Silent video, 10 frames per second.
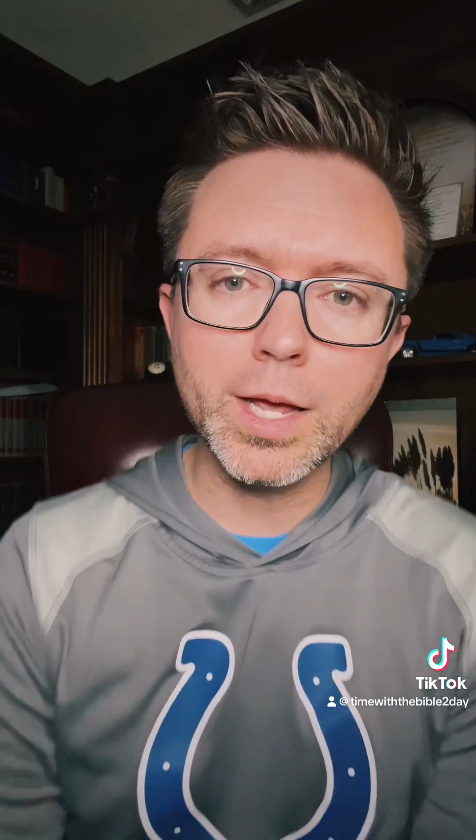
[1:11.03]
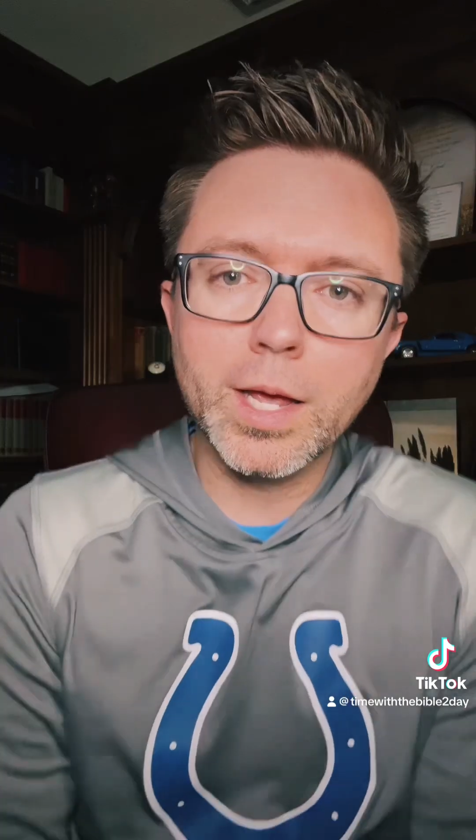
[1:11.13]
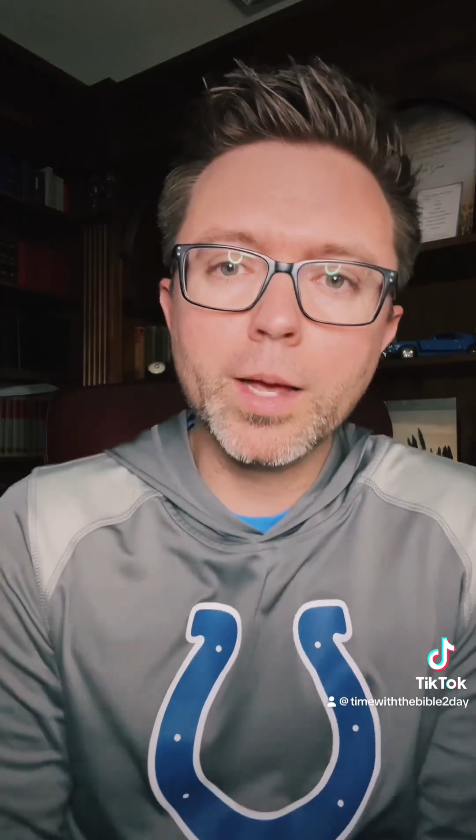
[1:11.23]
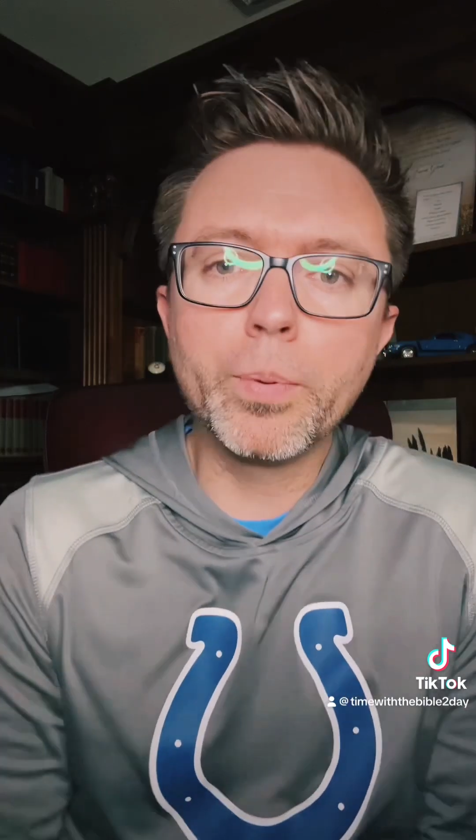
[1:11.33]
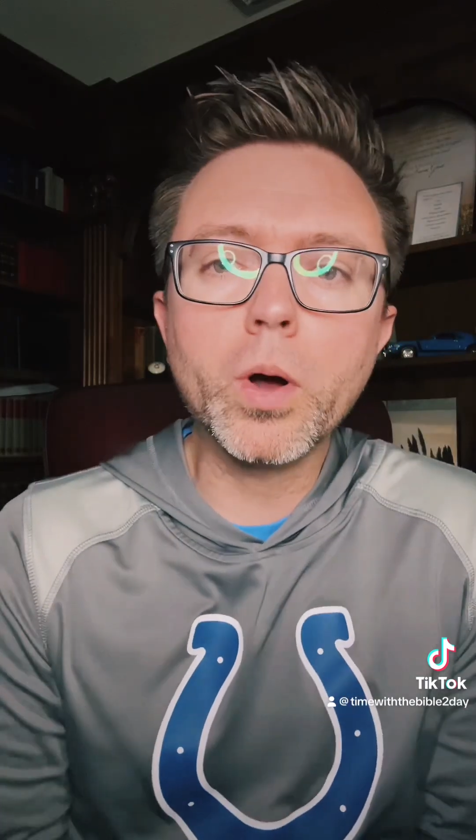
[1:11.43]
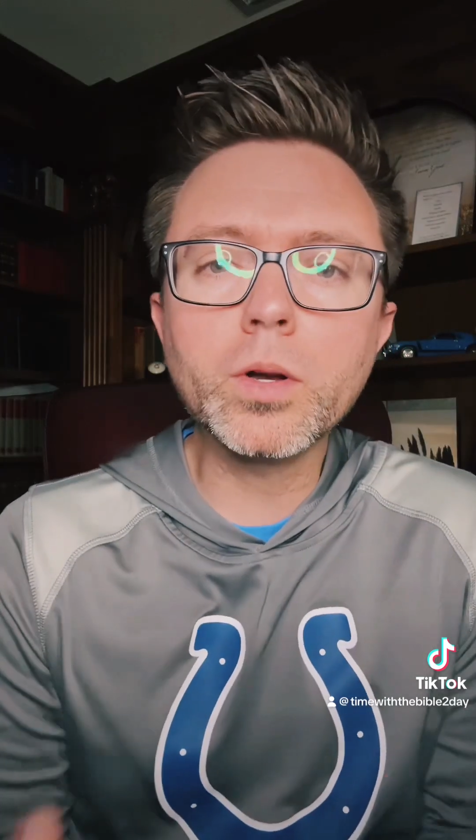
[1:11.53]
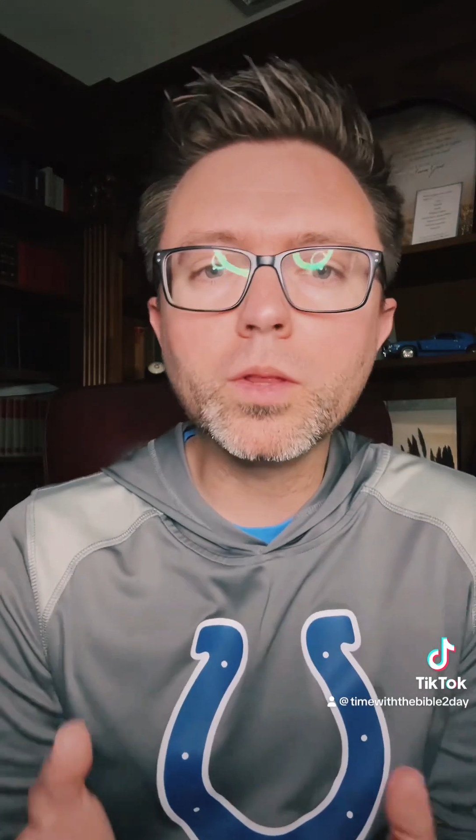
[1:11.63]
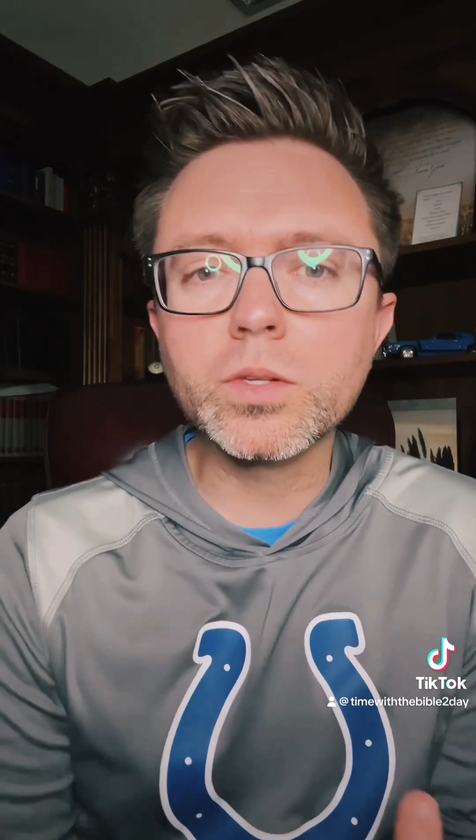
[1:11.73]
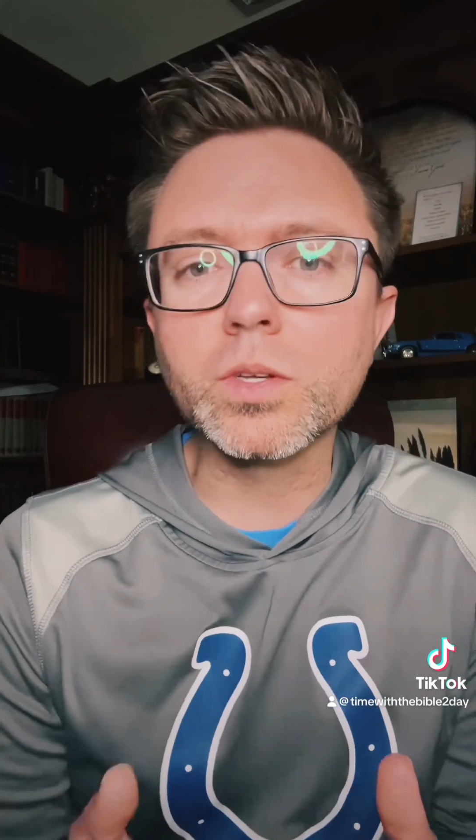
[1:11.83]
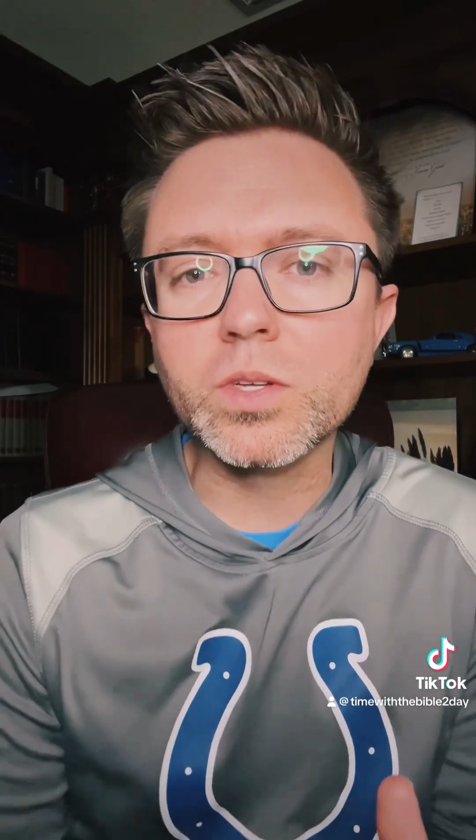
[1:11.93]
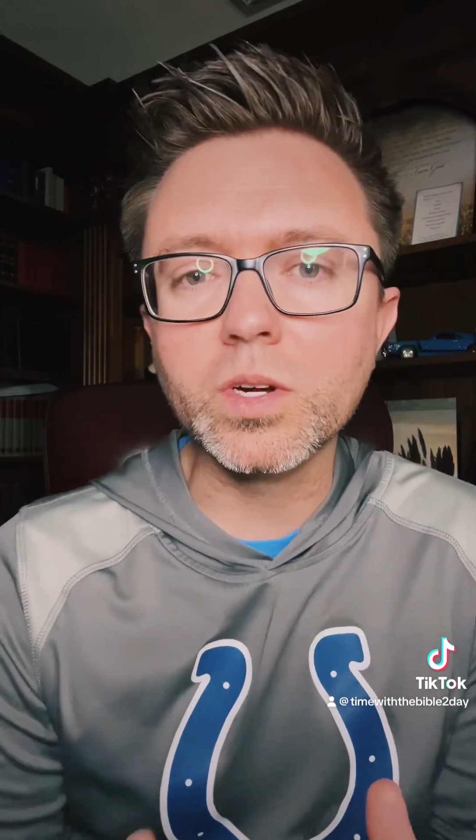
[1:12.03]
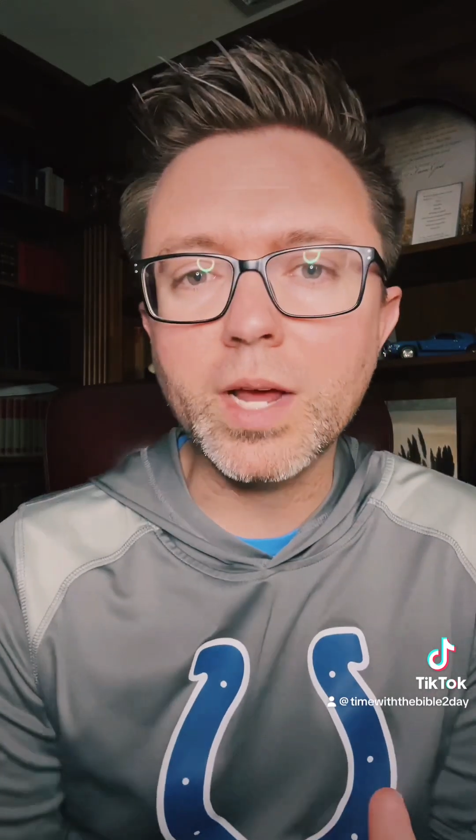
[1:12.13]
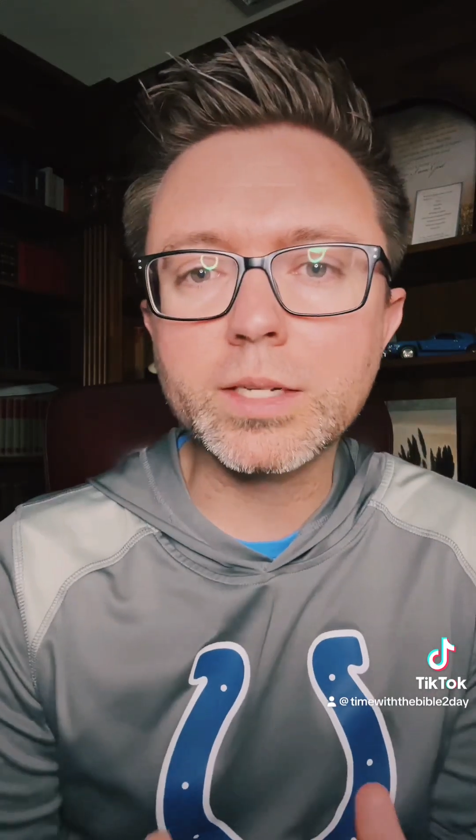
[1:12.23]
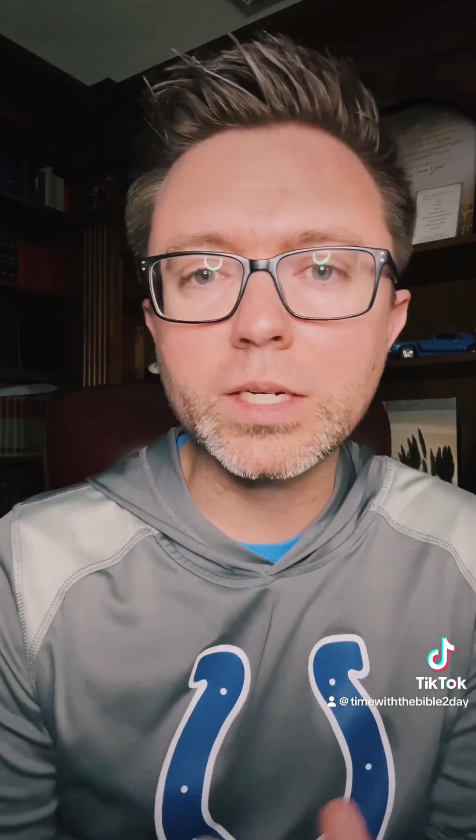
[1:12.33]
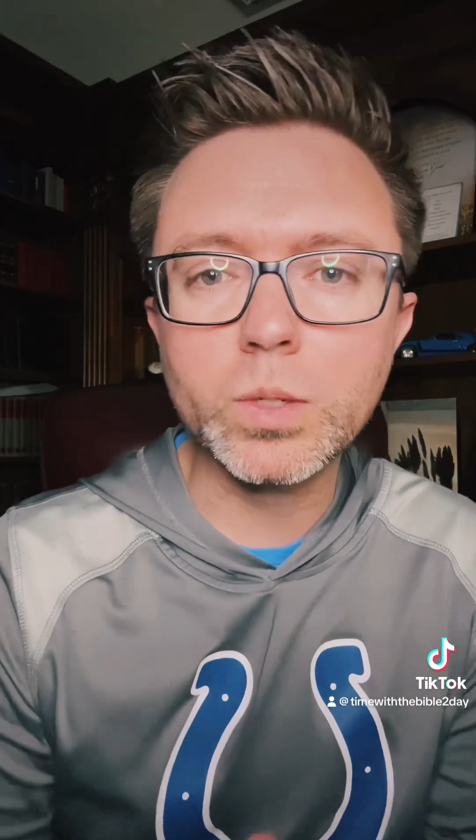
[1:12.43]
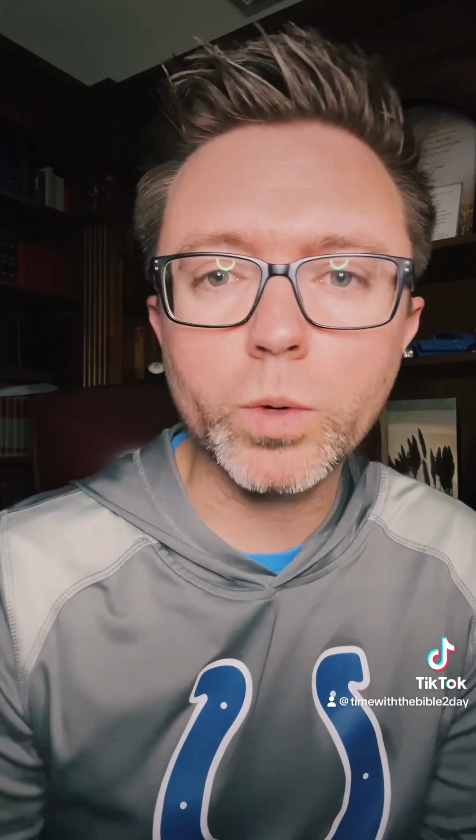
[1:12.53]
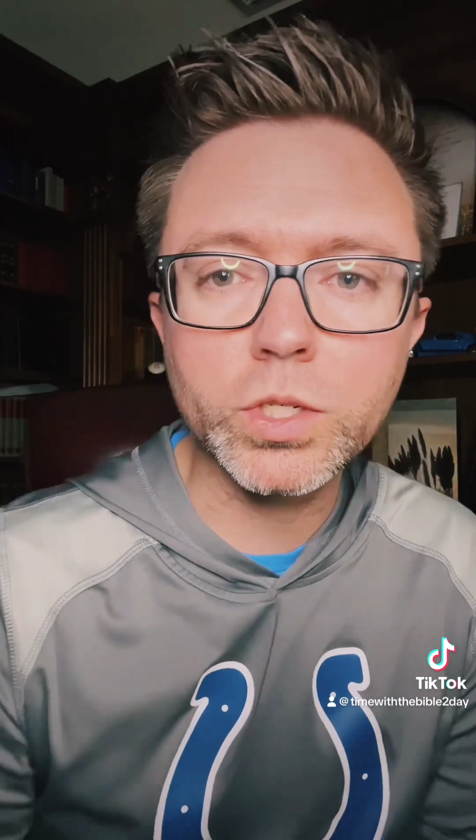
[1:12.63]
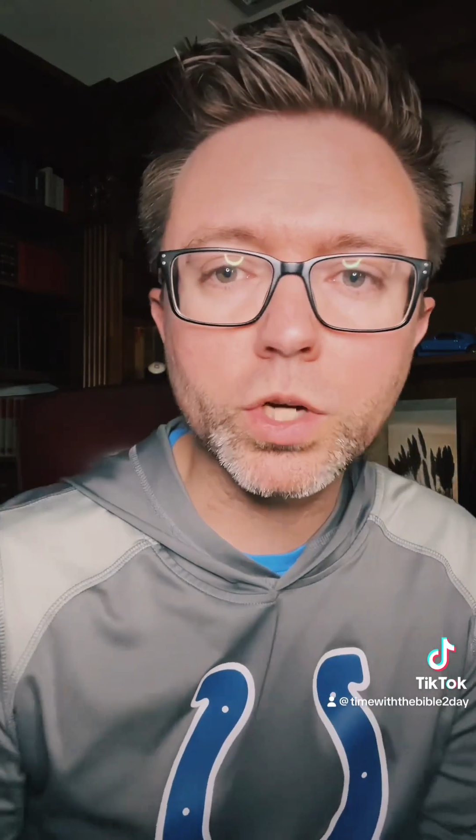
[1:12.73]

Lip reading: And part of this is connected to what